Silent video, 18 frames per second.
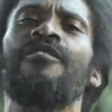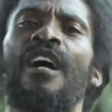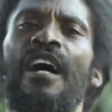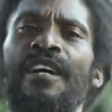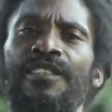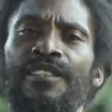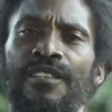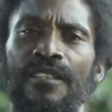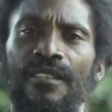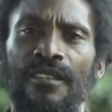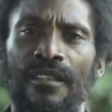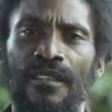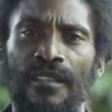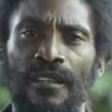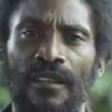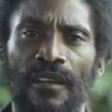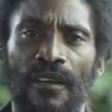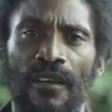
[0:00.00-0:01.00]
Christ
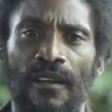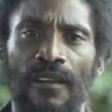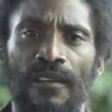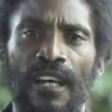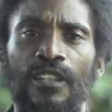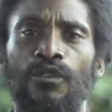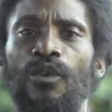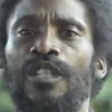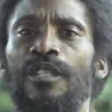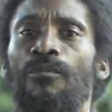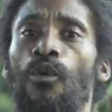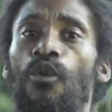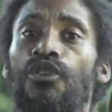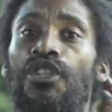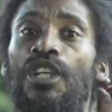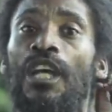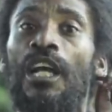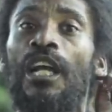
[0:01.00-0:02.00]
that was
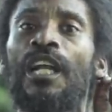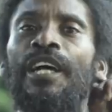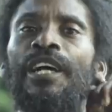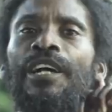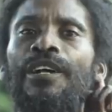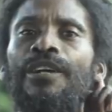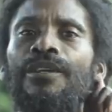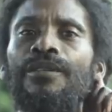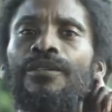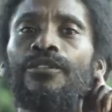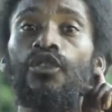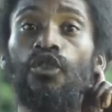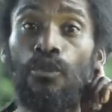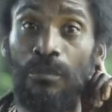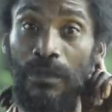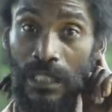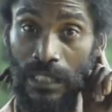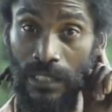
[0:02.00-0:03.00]
most clear
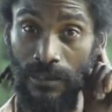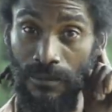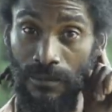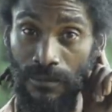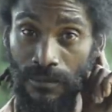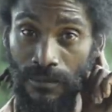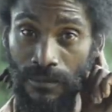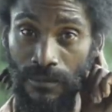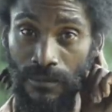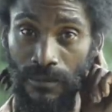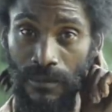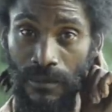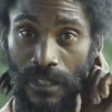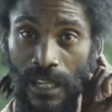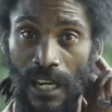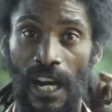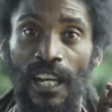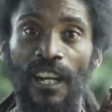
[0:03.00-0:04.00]
to me,
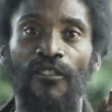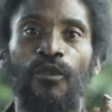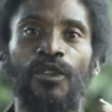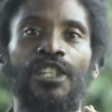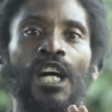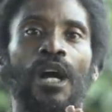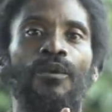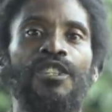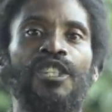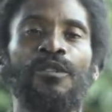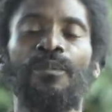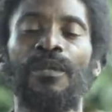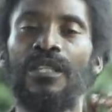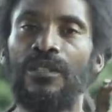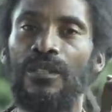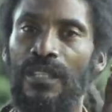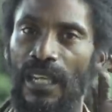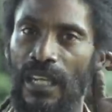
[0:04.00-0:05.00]
and of which I will
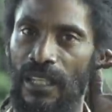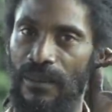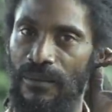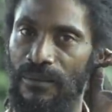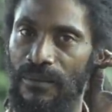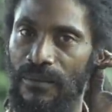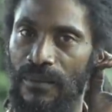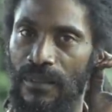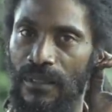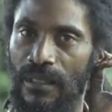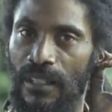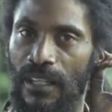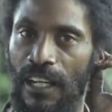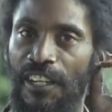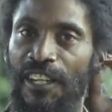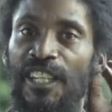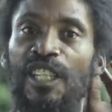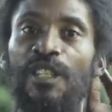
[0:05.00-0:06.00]
speak today.
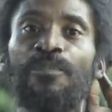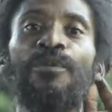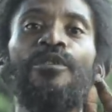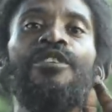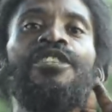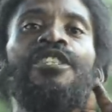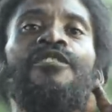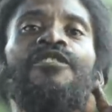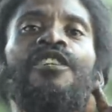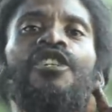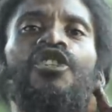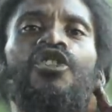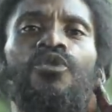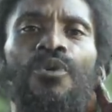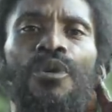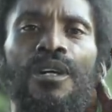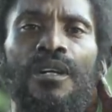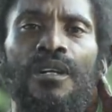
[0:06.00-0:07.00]
An experience of
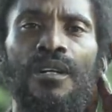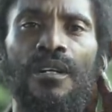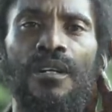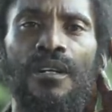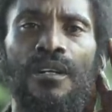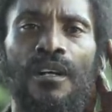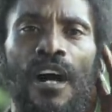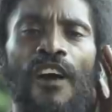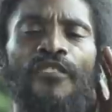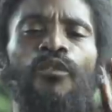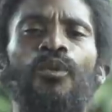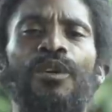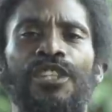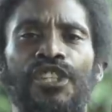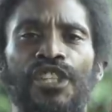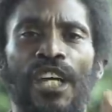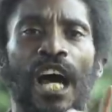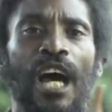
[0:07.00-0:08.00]
Yeshua, of
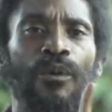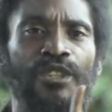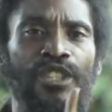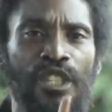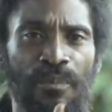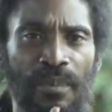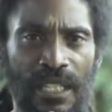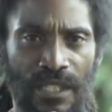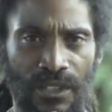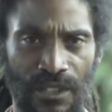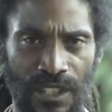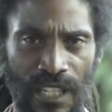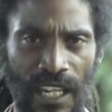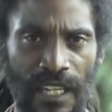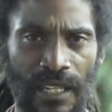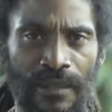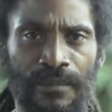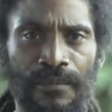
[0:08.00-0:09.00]
which I will speak
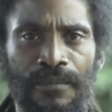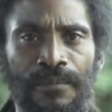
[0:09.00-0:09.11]
today.